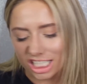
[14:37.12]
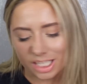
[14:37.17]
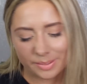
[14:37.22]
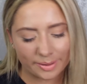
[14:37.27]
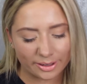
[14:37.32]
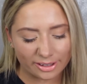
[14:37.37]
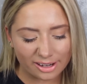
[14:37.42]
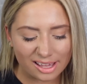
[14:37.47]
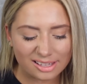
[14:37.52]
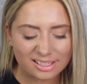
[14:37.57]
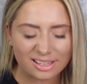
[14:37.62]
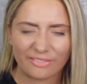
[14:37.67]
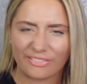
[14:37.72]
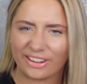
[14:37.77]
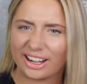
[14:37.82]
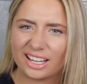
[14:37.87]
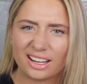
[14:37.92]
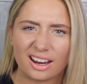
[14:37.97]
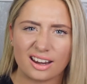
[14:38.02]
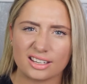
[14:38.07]
to be honest, it
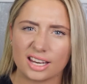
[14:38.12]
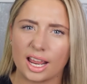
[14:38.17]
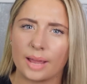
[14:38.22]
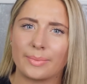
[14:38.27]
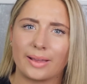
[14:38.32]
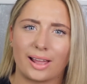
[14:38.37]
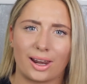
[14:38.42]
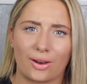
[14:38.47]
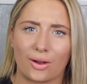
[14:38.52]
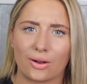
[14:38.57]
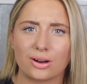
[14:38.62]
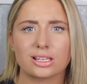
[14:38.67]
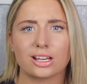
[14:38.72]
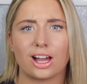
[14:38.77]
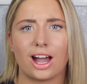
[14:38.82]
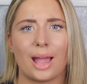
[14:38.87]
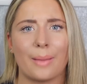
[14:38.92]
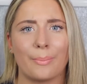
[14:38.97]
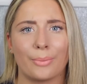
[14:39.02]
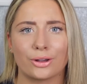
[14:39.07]
really didn't take me a long
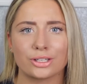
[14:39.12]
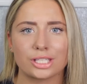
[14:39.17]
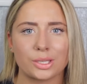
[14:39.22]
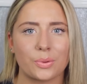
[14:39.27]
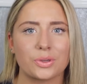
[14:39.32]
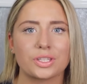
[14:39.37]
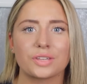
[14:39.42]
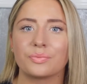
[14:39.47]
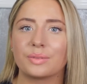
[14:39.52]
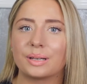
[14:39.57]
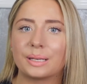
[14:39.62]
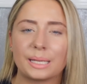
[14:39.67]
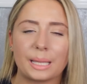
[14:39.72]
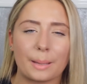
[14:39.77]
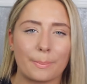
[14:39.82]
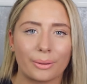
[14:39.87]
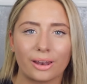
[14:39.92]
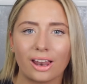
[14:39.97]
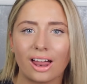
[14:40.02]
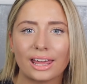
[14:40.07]
time because I wasn't really
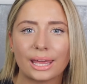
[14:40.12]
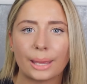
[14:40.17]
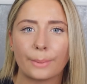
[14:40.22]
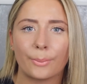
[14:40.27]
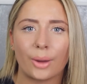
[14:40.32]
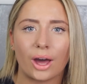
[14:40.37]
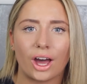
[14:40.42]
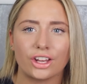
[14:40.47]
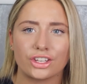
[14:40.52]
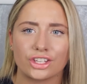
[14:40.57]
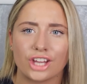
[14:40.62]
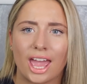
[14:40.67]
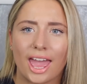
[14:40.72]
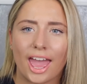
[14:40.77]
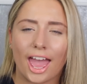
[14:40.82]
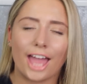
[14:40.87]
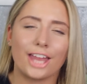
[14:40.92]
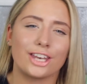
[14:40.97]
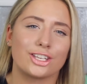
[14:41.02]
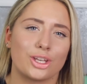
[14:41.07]
applying much
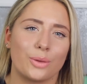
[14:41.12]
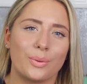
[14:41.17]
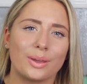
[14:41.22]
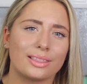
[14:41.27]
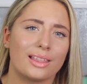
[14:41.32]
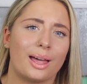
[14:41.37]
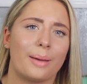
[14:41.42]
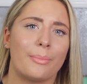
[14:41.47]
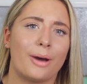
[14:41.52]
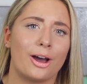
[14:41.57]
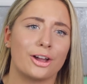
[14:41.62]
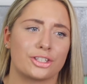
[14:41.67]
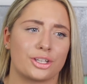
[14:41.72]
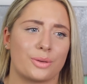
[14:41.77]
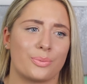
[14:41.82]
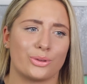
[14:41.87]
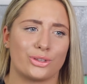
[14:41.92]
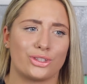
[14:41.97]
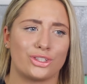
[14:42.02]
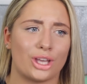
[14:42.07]
and doing that much.
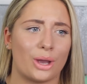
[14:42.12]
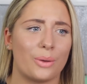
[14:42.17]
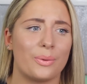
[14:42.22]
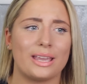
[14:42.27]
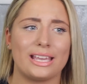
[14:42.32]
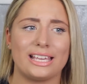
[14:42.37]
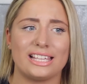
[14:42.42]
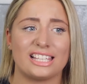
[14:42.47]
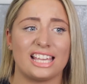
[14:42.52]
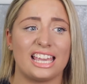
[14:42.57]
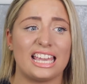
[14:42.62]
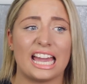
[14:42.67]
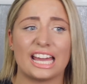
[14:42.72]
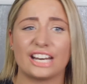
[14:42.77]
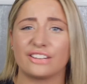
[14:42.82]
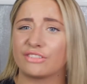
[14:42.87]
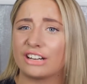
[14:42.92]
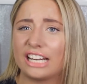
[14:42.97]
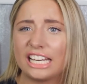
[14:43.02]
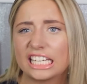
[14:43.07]
It was so easy
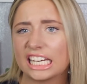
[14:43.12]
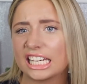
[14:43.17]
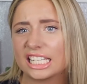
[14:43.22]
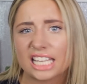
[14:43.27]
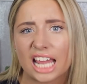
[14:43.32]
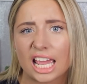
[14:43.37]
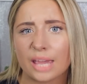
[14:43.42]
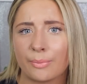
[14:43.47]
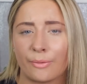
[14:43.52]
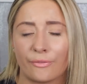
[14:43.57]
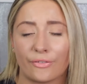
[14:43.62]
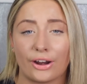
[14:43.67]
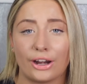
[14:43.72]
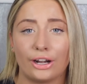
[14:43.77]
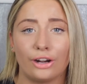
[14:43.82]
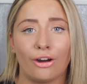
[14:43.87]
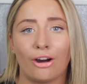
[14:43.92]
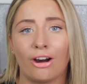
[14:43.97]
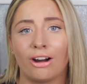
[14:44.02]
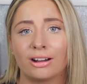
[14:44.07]
and it really didn't take me
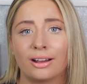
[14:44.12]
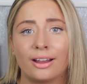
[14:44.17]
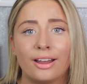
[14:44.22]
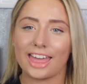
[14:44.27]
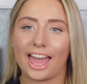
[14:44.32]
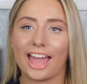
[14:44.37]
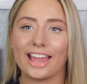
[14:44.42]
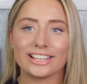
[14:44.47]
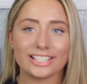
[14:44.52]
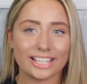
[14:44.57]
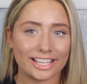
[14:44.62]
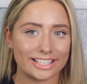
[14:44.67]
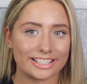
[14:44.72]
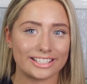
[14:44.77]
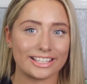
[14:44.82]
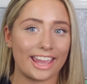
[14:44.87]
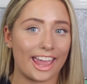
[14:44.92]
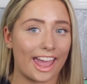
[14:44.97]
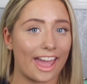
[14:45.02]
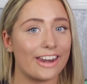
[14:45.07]
very long. That is
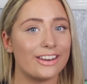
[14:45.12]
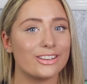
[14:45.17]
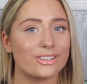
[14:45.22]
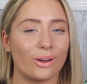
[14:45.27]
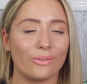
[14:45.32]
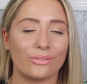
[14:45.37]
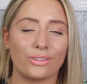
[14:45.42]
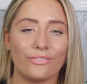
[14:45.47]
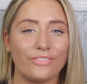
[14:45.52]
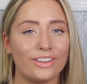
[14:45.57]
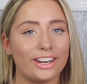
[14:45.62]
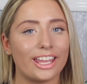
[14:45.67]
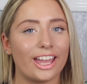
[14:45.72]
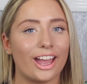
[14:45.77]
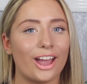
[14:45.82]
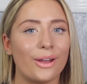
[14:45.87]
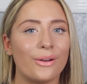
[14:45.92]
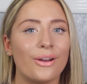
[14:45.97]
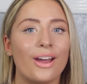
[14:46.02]
the end of the video.